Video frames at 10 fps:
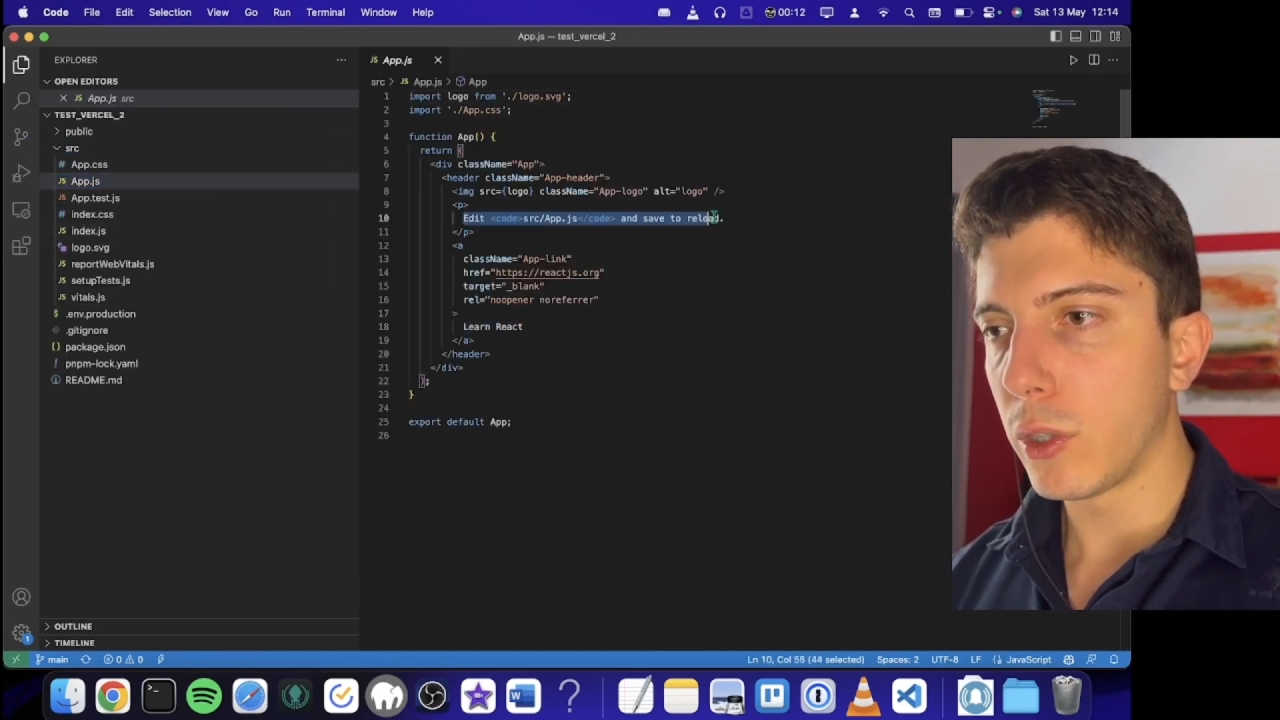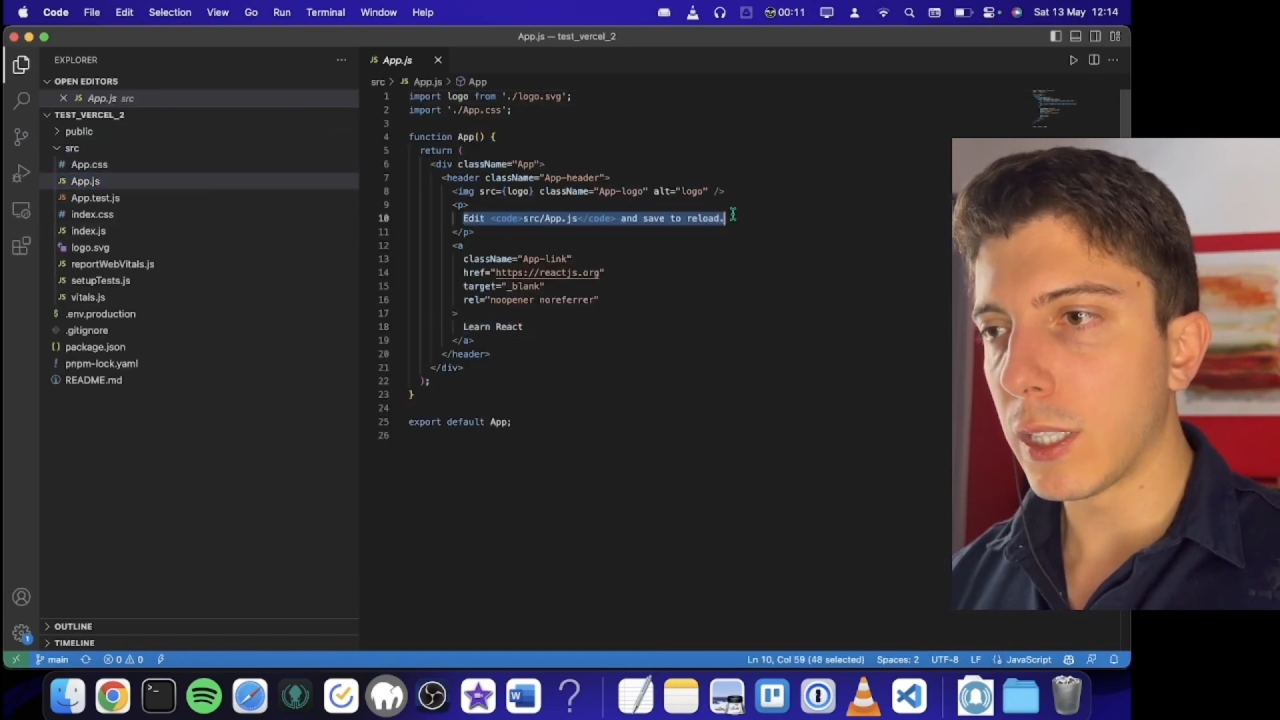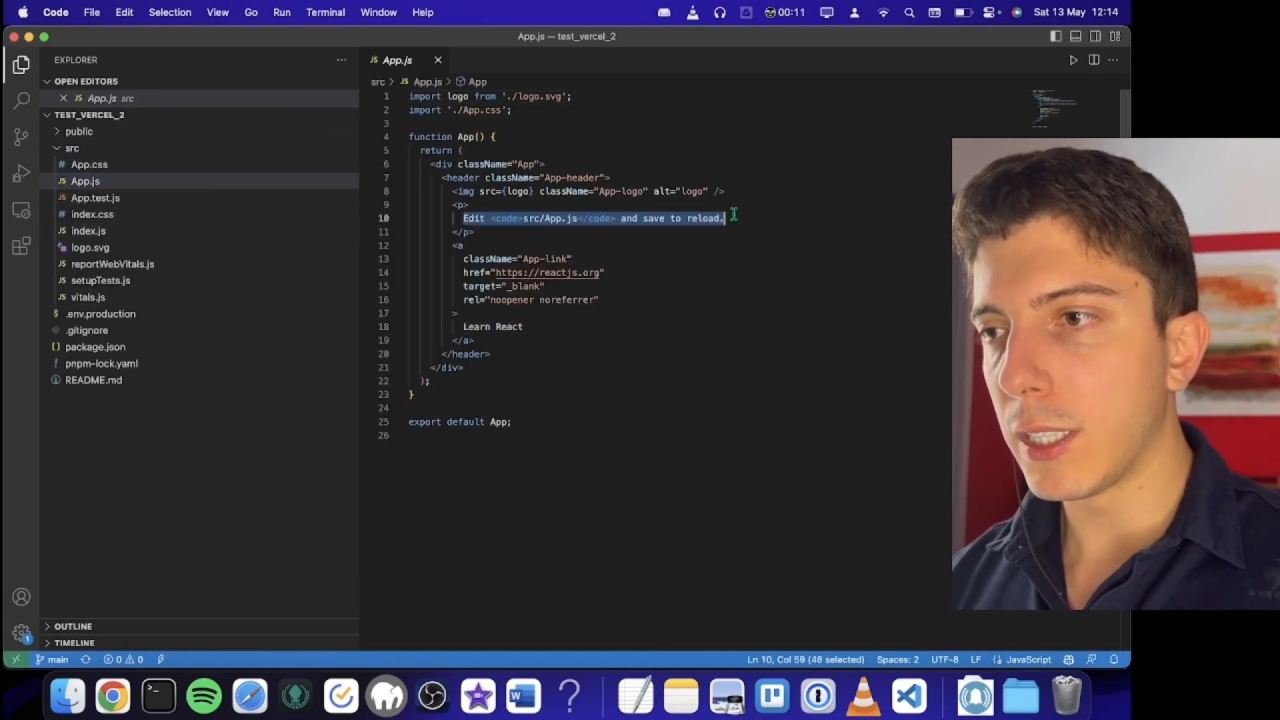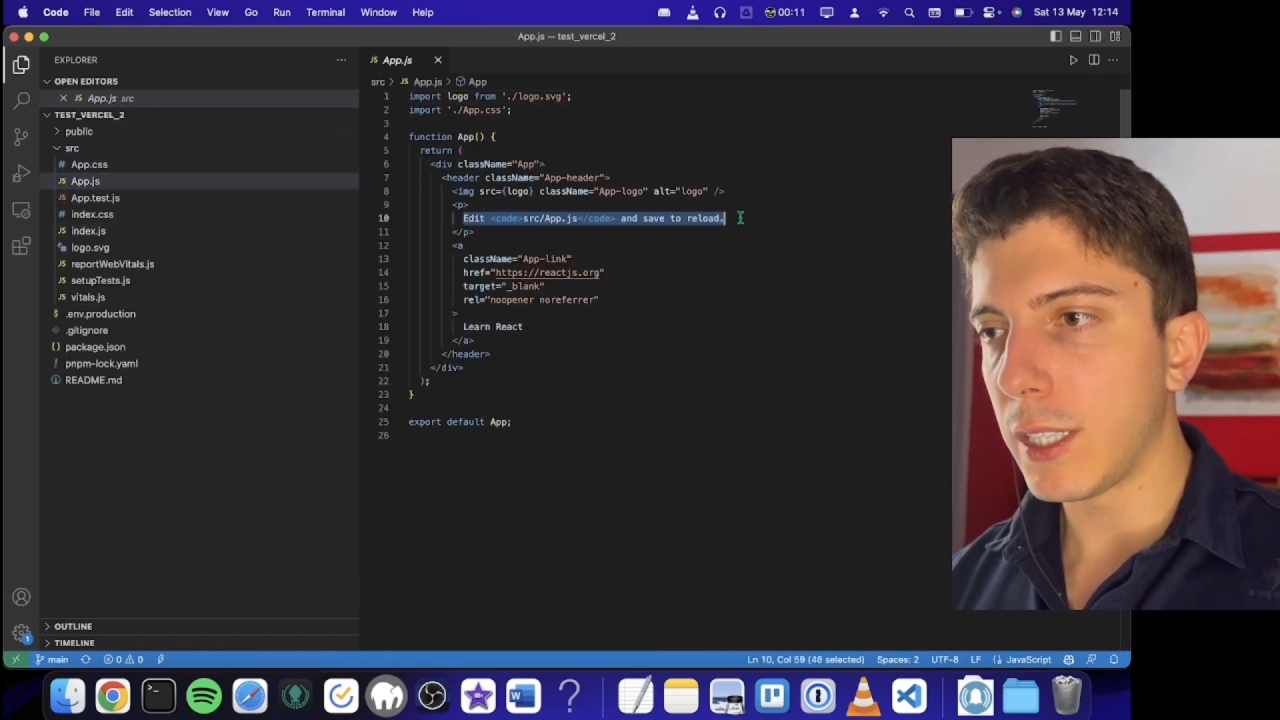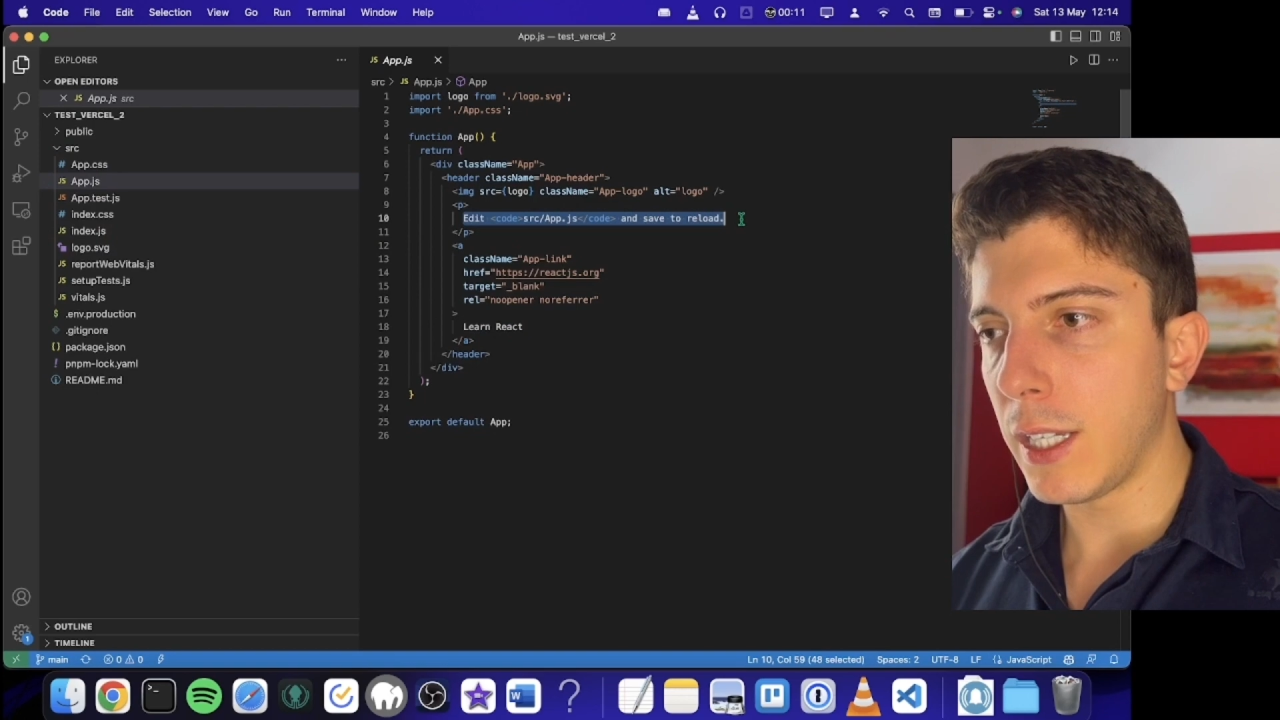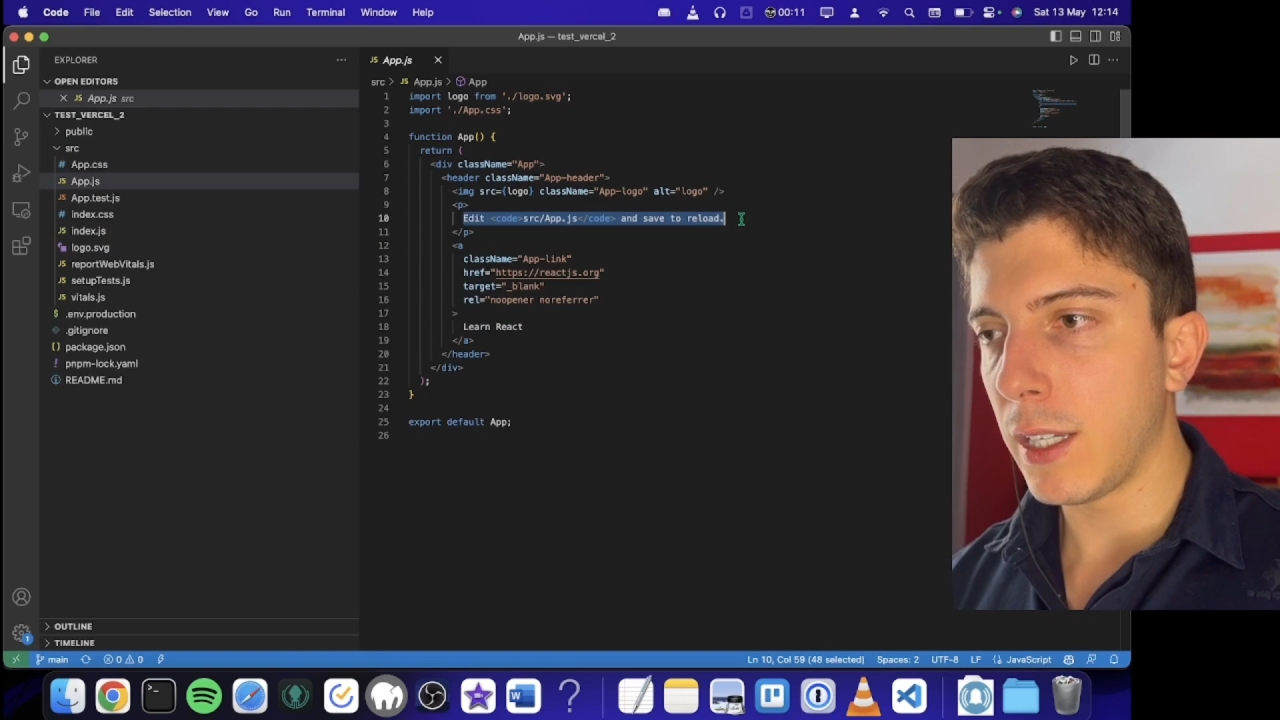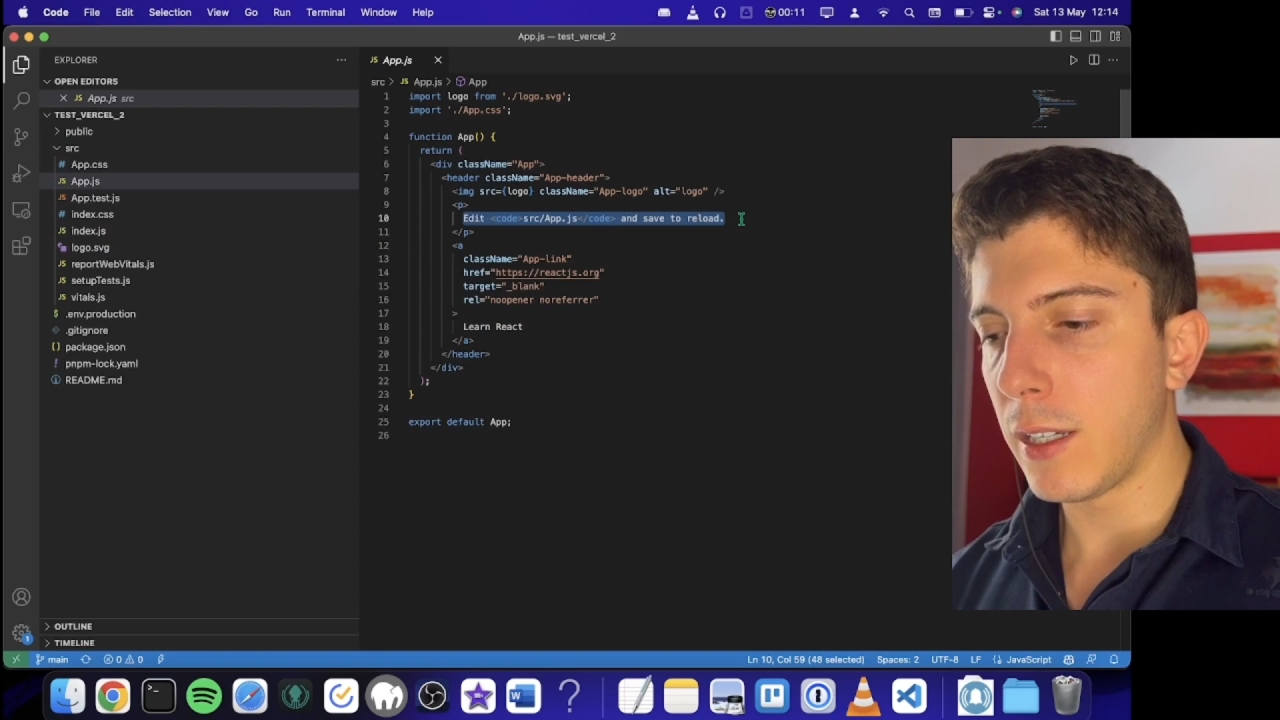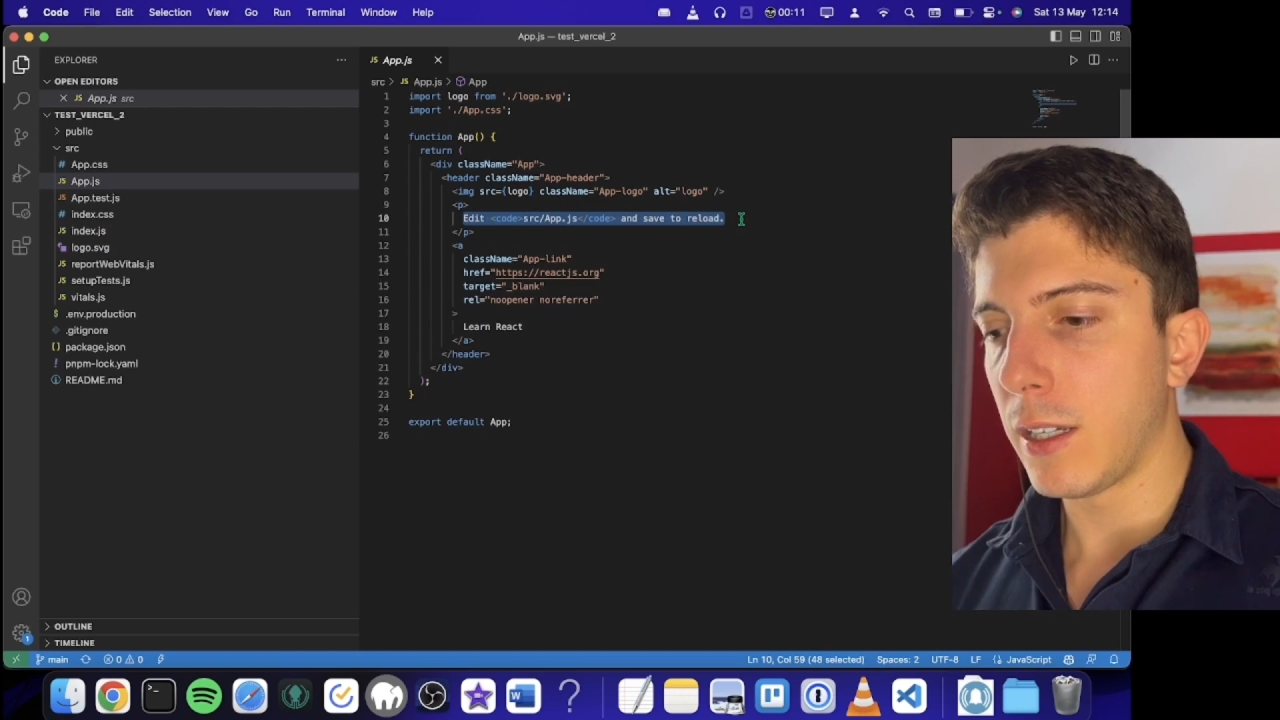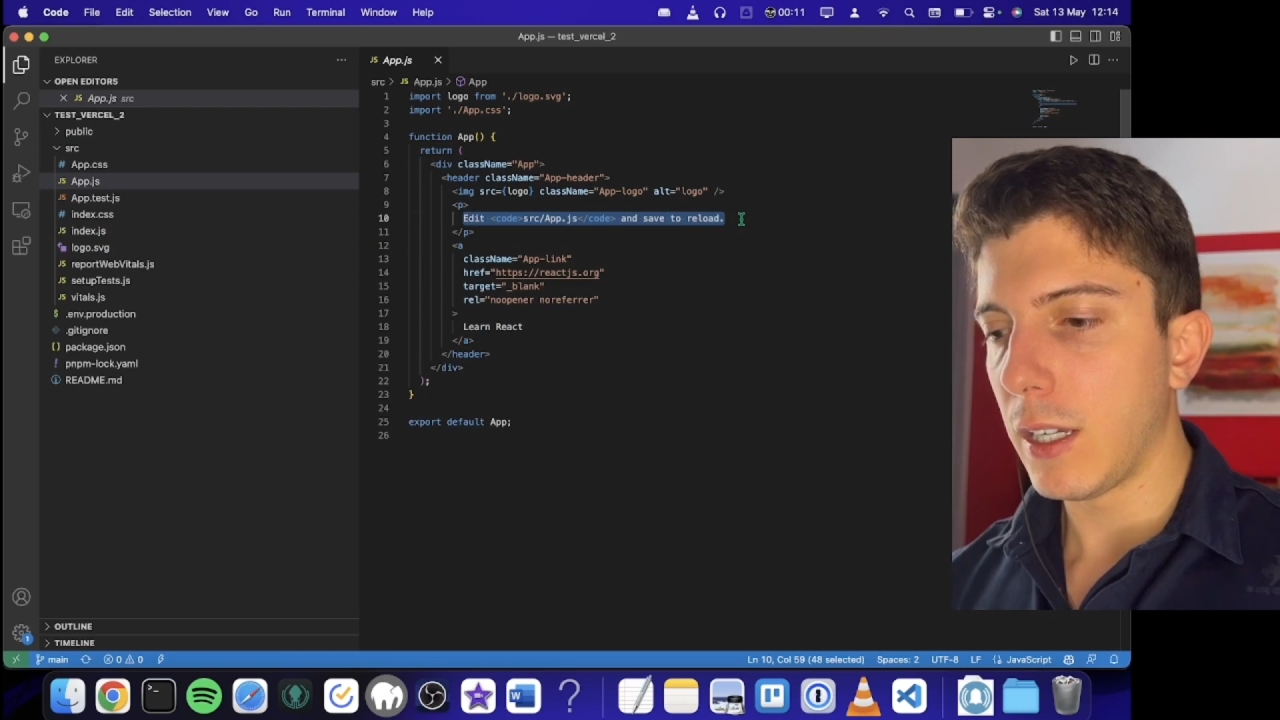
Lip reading: can say